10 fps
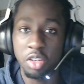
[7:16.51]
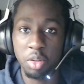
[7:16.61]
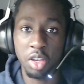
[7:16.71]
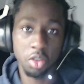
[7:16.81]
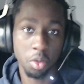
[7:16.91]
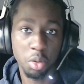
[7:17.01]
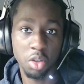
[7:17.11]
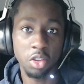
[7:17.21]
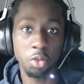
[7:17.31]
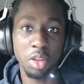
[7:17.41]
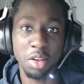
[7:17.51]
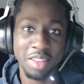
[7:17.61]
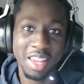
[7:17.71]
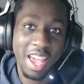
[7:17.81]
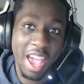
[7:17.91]
player's computers without
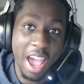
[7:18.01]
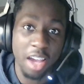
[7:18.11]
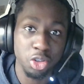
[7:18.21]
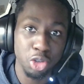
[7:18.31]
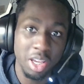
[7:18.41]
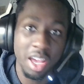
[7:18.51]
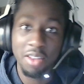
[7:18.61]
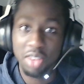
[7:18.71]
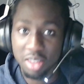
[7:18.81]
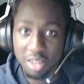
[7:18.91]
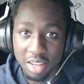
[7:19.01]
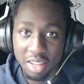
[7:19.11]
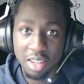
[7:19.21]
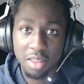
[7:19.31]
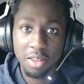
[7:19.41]
actually having to
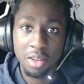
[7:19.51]
sync it.